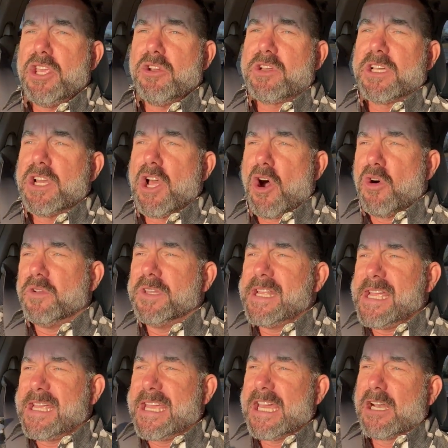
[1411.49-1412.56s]
You can
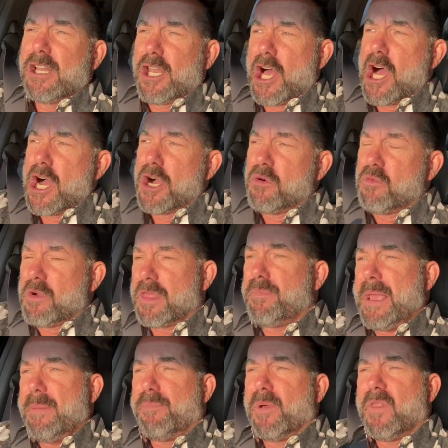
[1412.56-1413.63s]
only get along
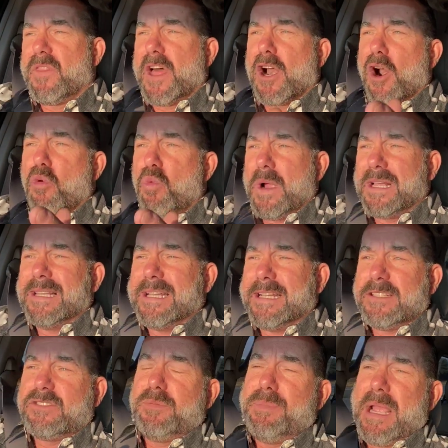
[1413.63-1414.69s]
with people that are
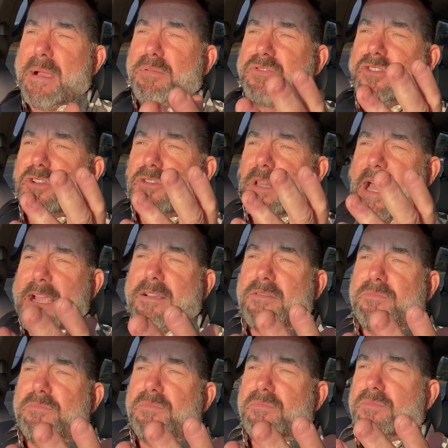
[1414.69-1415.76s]
willing to be able to
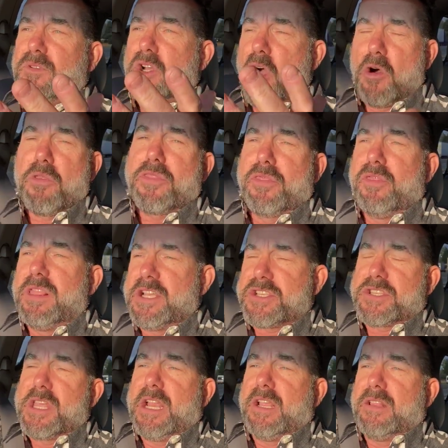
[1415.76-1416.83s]
go
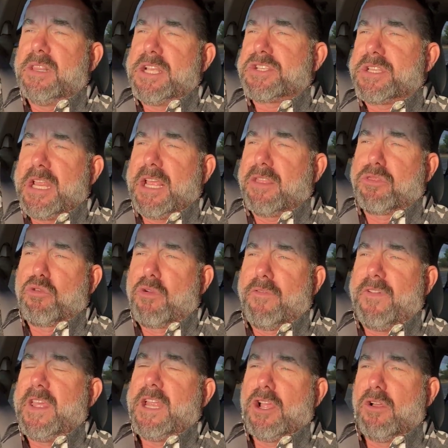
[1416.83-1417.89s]
listening
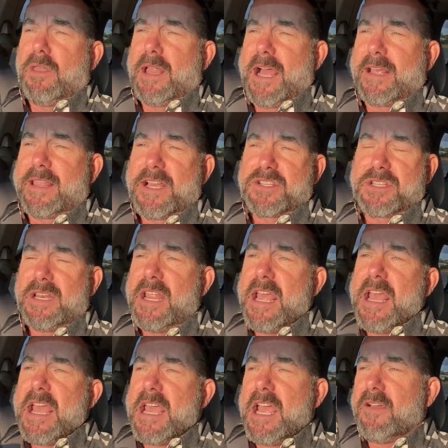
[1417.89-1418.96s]
through a video like this. And
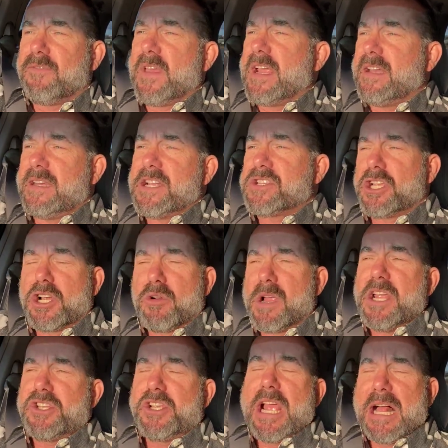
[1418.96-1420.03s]
if they
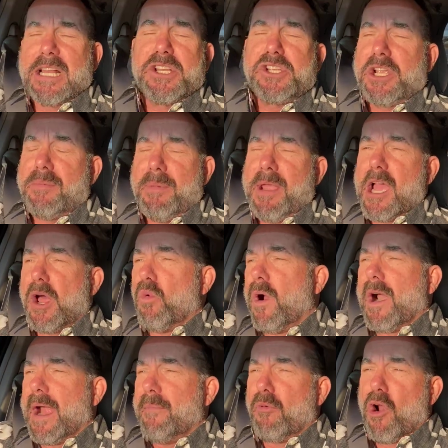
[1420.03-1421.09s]
disagree, challenging me on
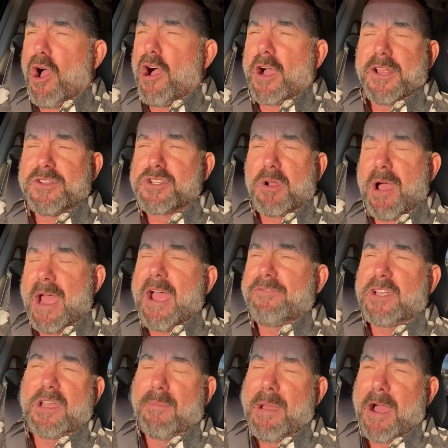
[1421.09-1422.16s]
where I'm wrong. And so I
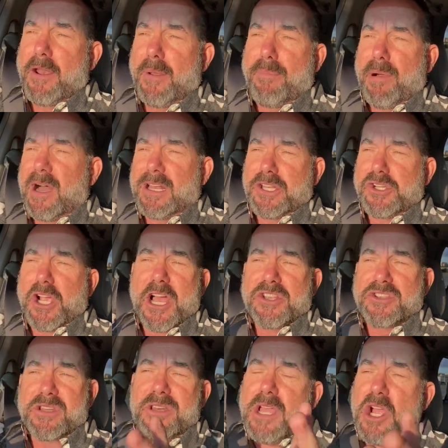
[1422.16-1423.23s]
have to come out and
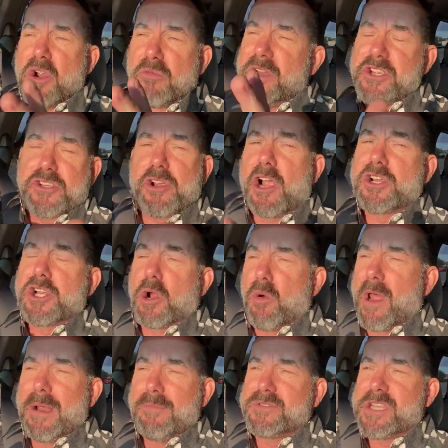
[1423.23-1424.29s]
apologize and
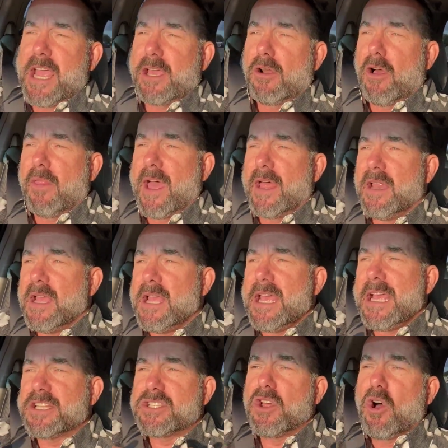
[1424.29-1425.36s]
restructure what I'm saying and all that.
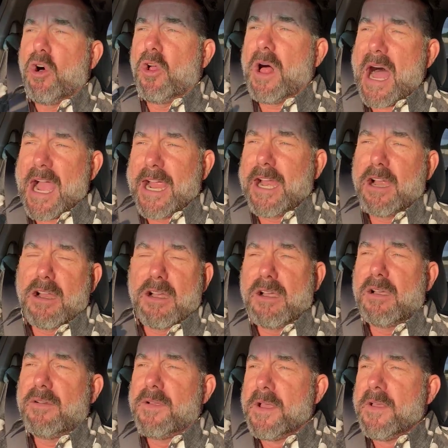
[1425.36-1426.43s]
It's the whole
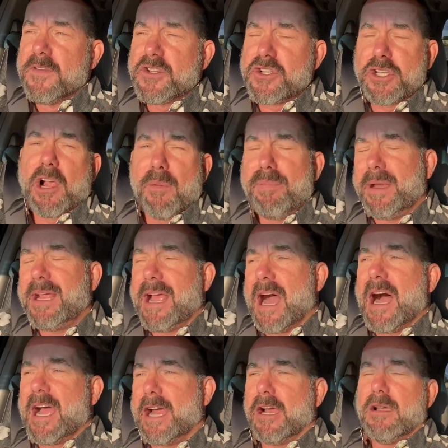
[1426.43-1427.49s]
iron
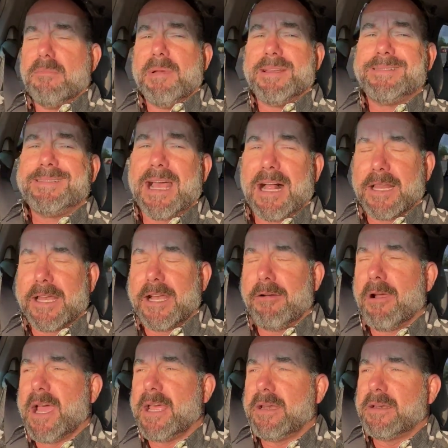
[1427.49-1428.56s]
sharpening iron
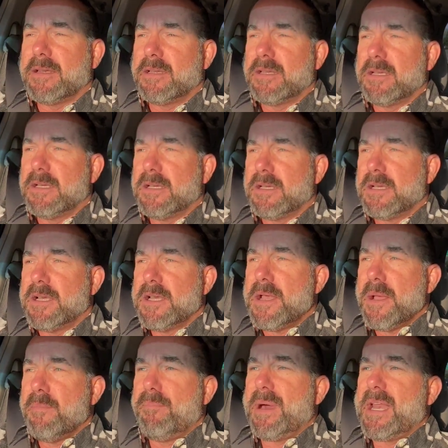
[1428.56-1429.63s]
mentality, right?
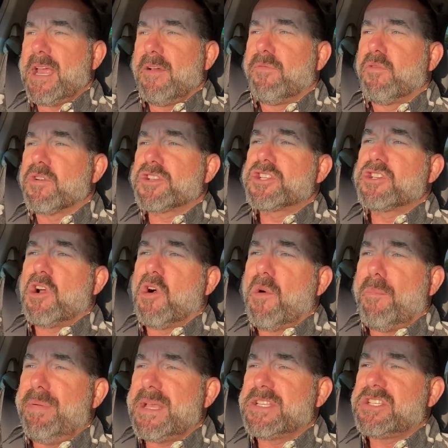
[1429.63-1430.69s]
But if we're
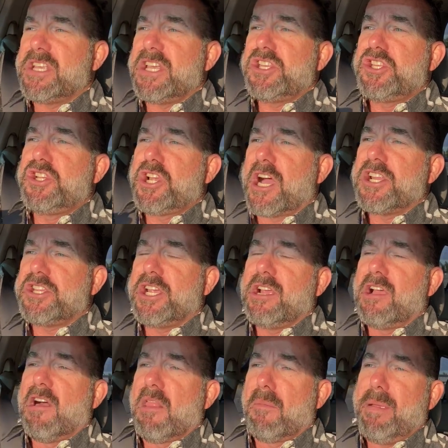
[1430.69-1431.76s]
so busy
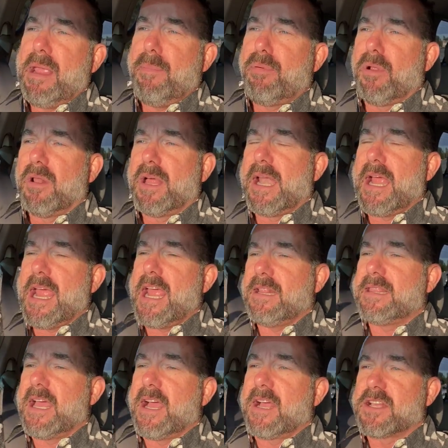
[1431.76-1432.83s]
judging other people, and I
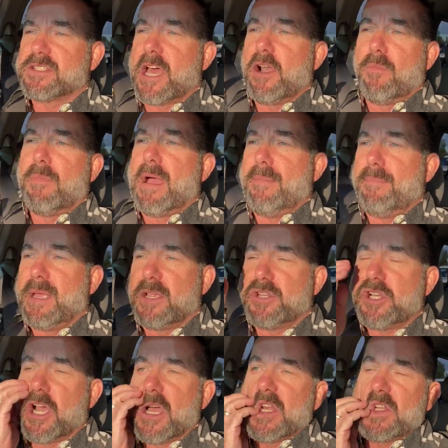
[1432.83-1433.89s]
hate that because I don't mind
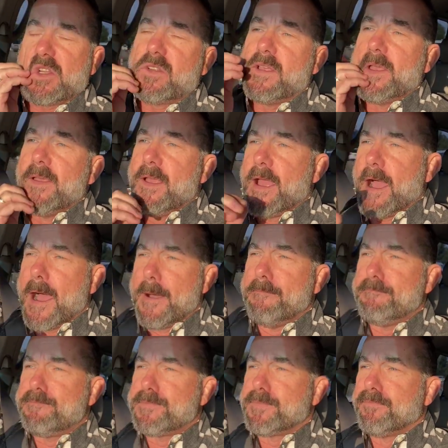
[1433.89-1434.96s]
being judged,
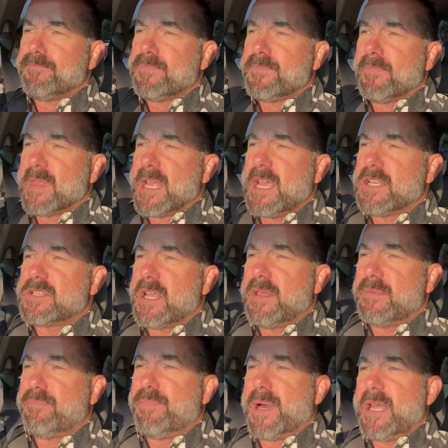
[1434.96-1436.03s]

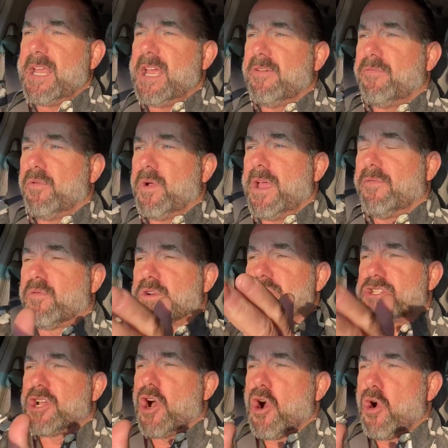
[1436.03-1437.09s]
but if we're
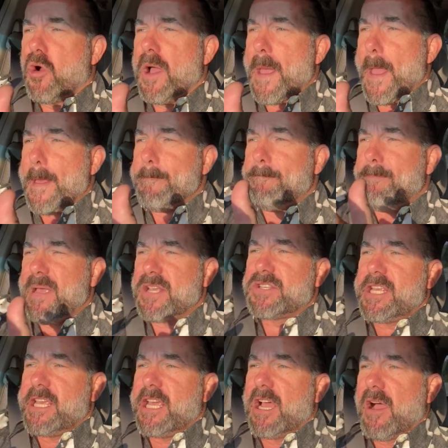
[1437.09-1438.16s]
so
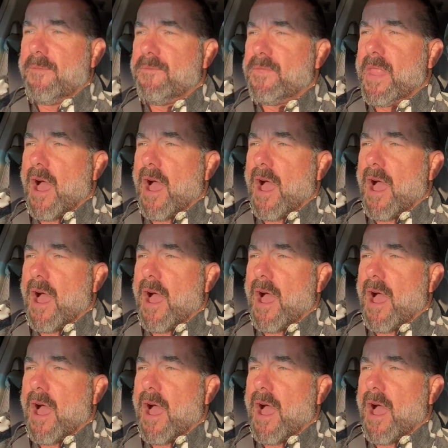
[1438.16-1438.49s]
busy